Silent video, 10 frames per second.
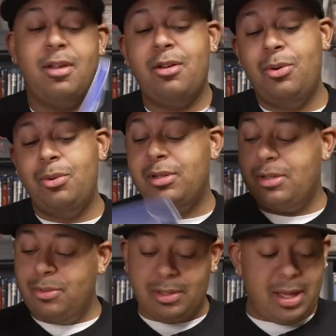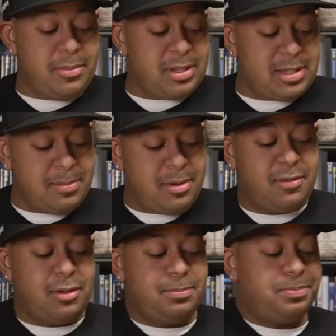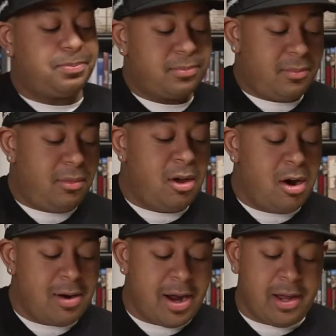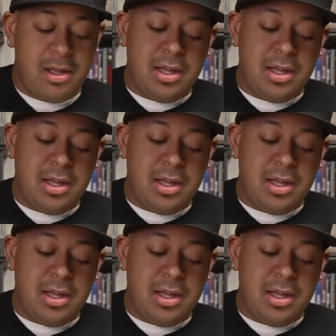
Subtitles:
Cool, cool it came with the slipcover. All right,